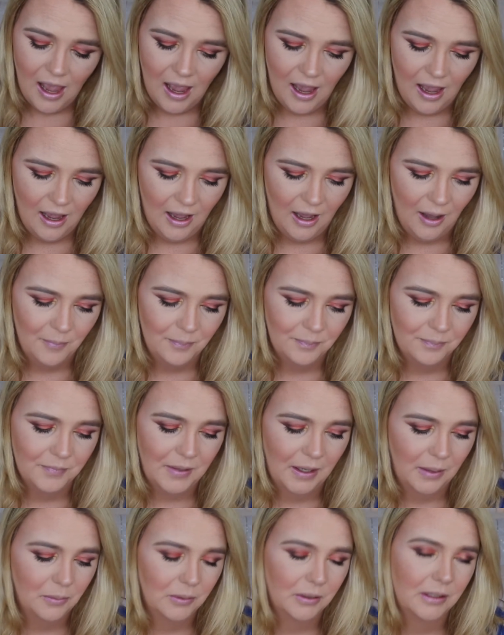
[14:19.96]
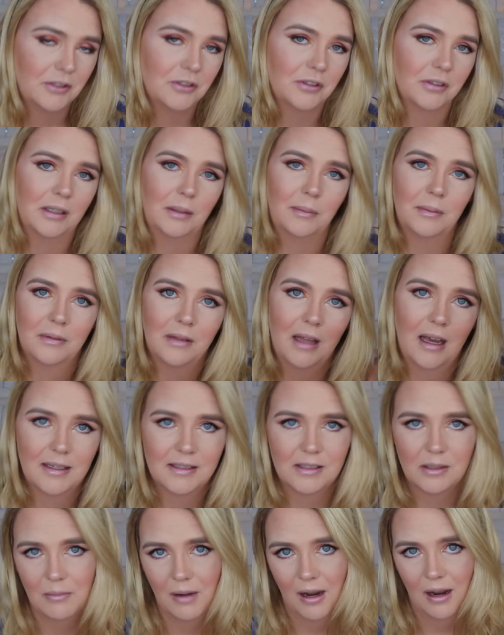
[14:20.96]
Um, they will literally
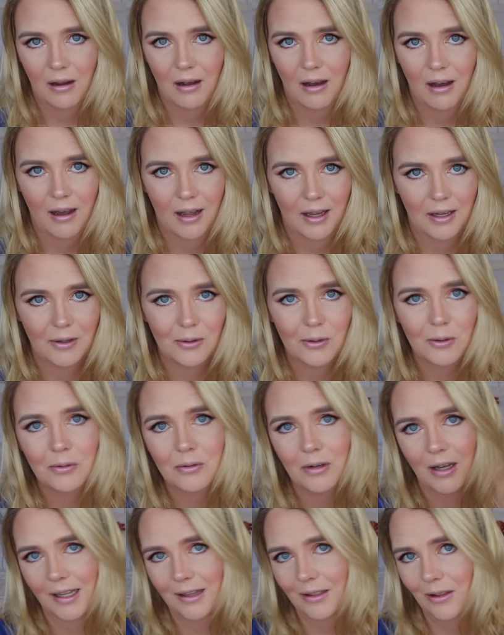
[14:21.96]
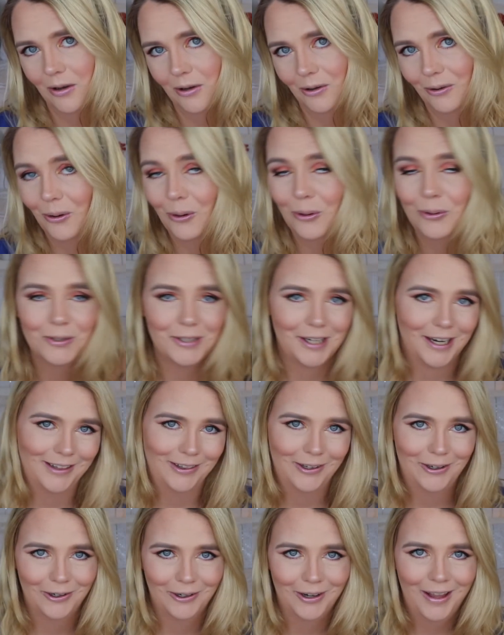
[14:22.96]
last on my eye all night long, all day
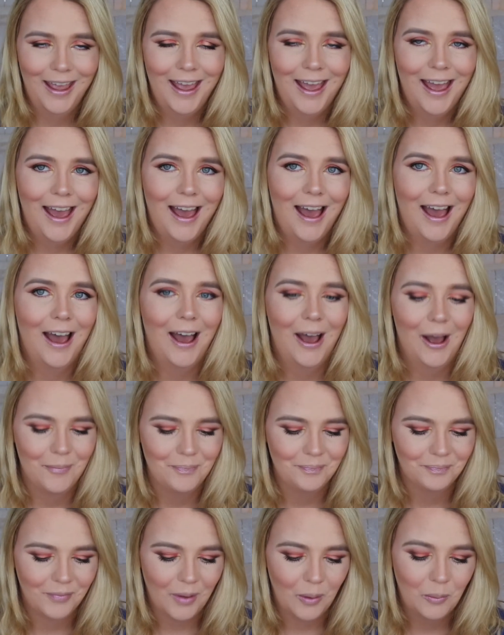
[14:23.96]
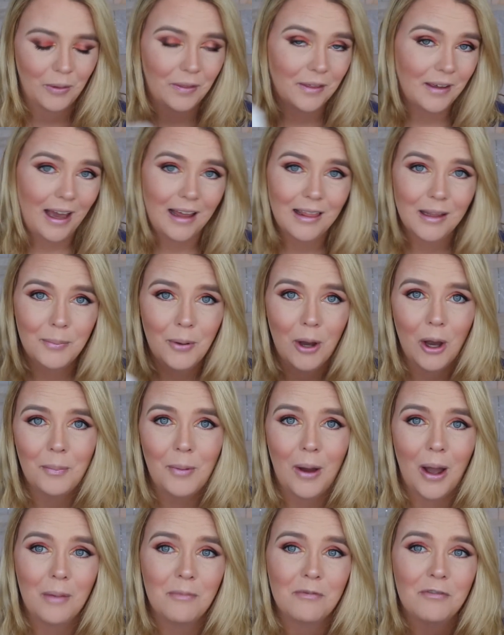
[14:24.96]
long. Um, with
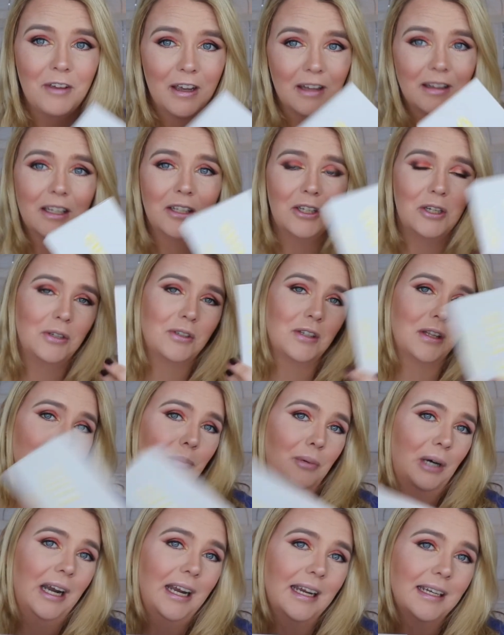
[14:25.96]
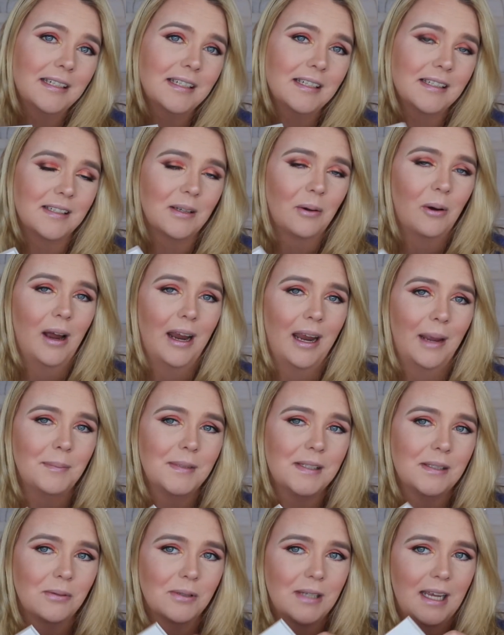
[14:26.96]
Colourpop, I'm fairly new to the brand, so I am
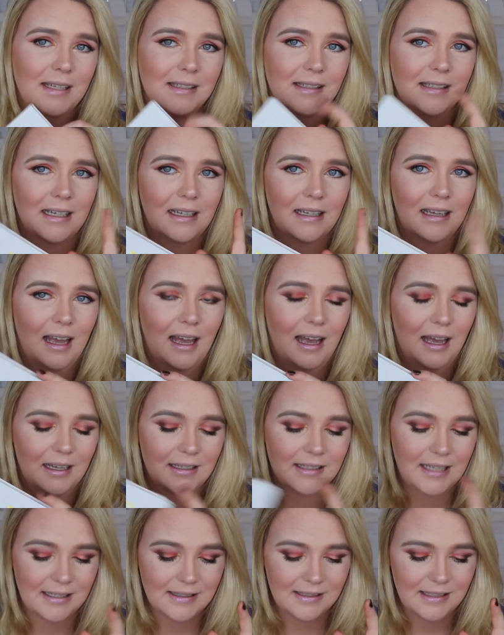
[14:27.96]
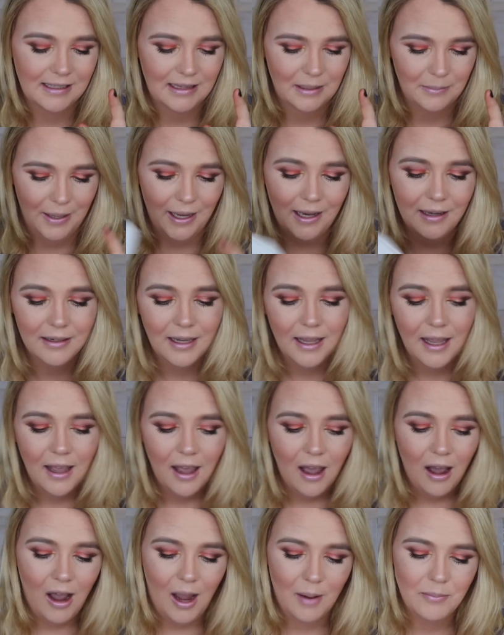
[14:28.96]
still testing uh, testing them out.
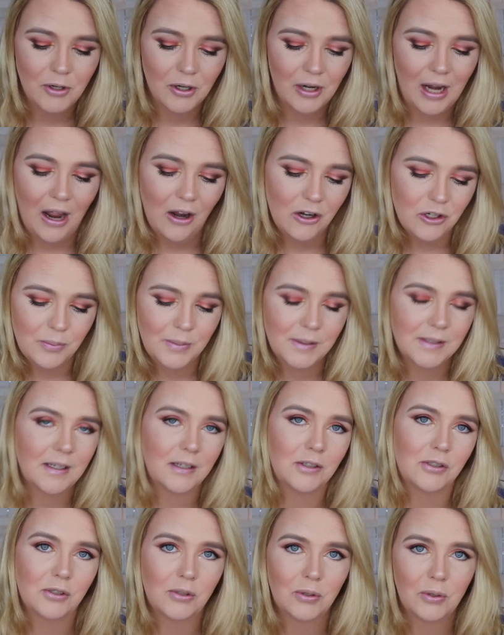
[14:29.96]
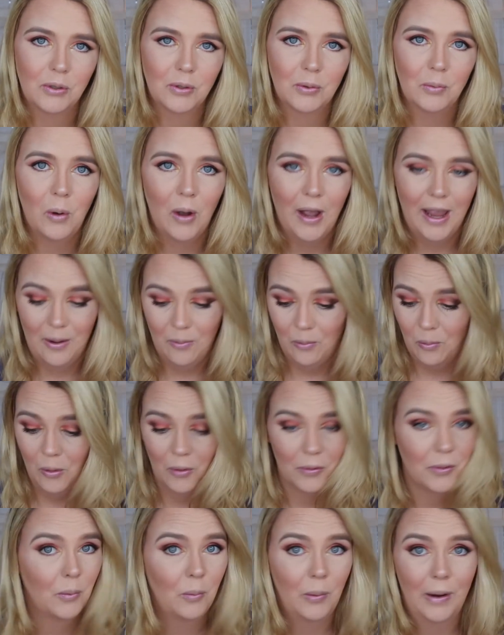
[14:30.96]
I'm not 100% sure what,
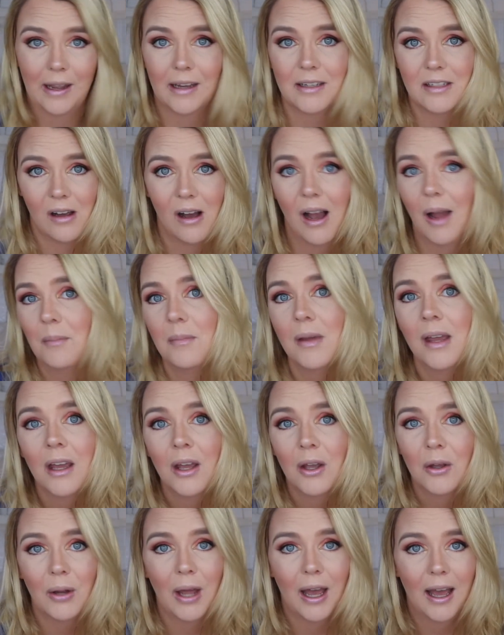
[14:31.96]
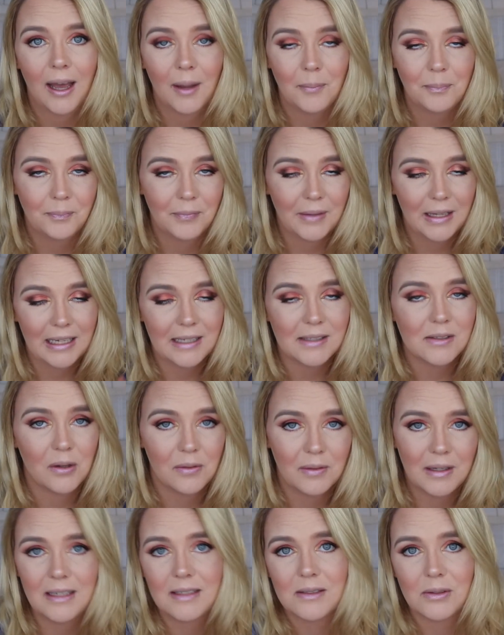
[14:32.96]
what the wear time um, is
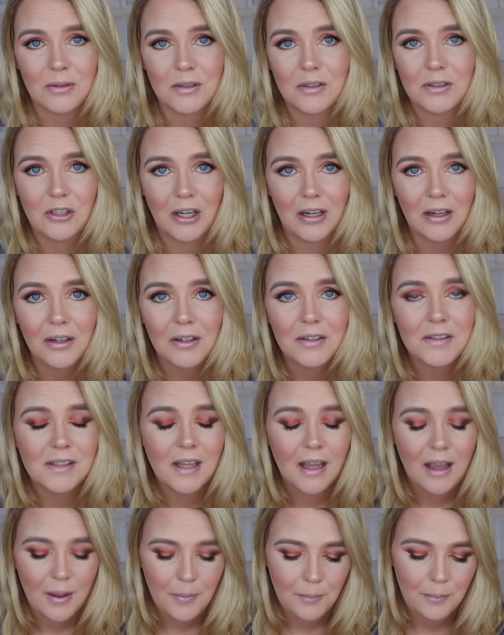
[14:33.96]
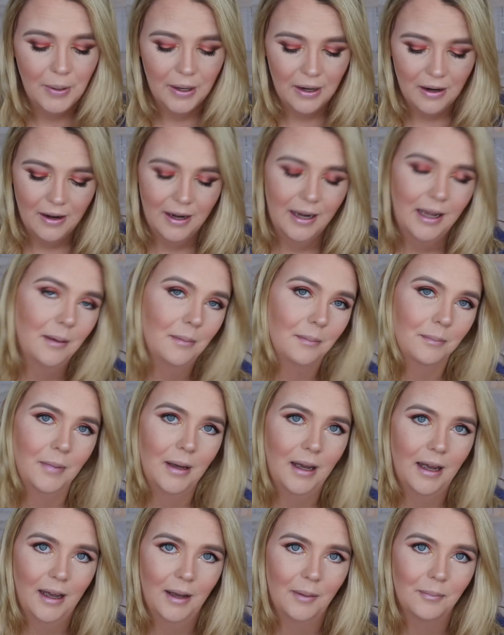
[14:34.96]
on these sorts of shadows, but I am am
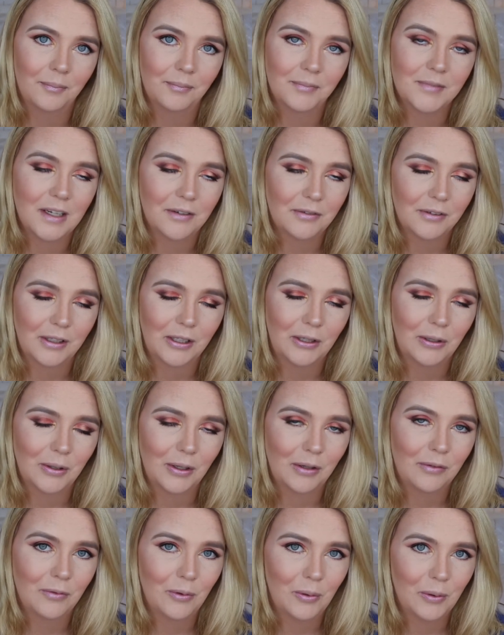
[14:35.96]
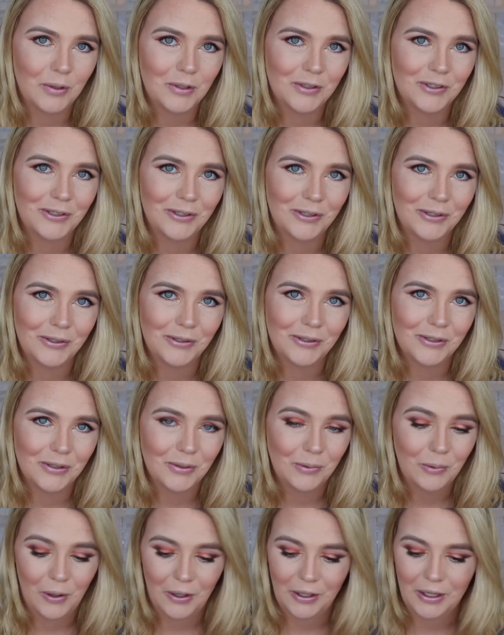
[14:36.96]
um, definitely looking forward to,
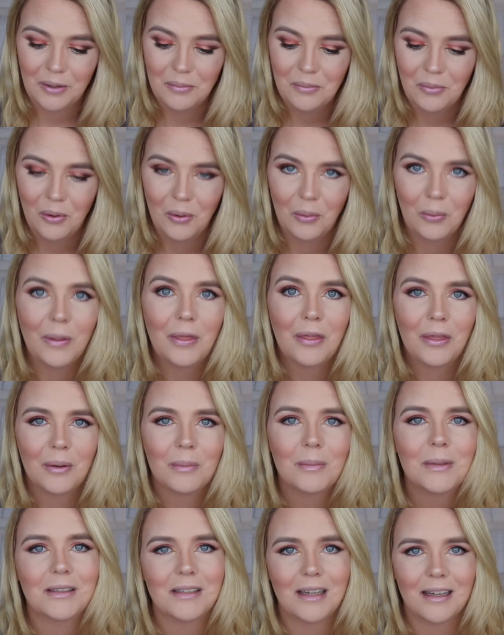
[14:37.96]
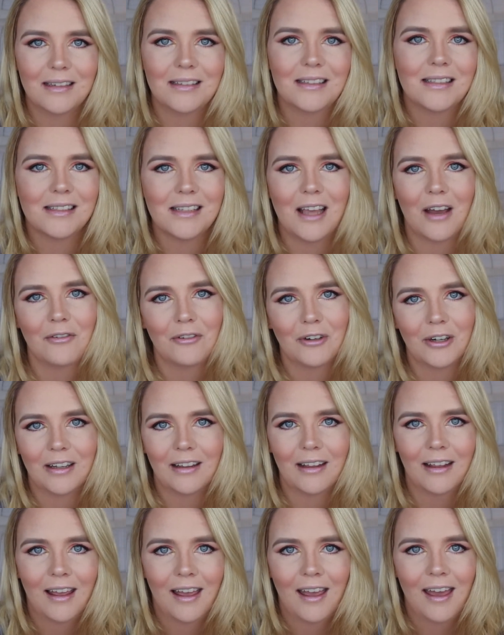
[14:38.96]
to working more with them and, and
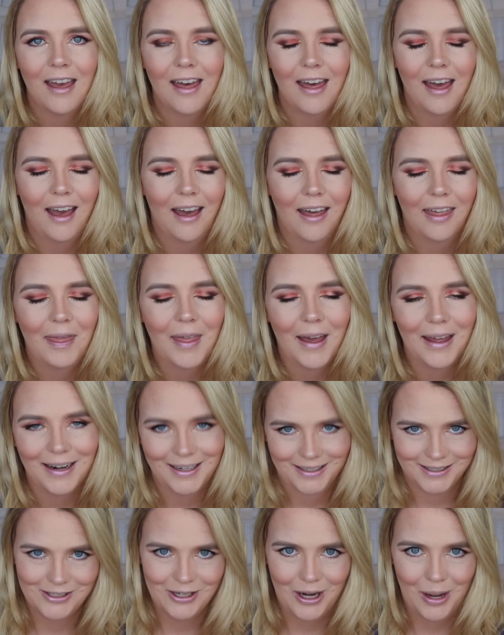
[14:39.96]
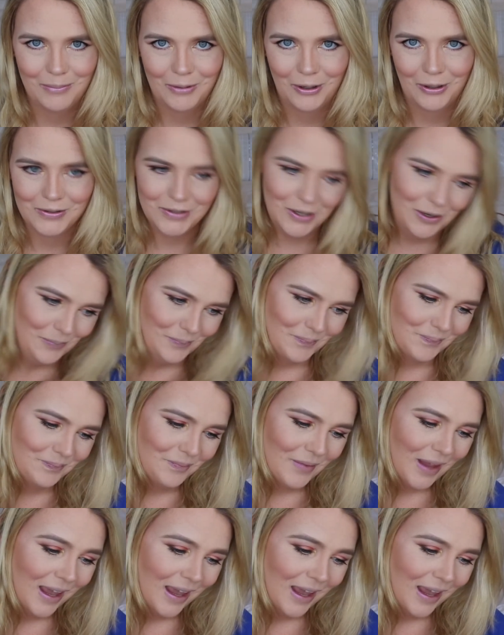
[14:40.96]
discovering uh, that as time goes on.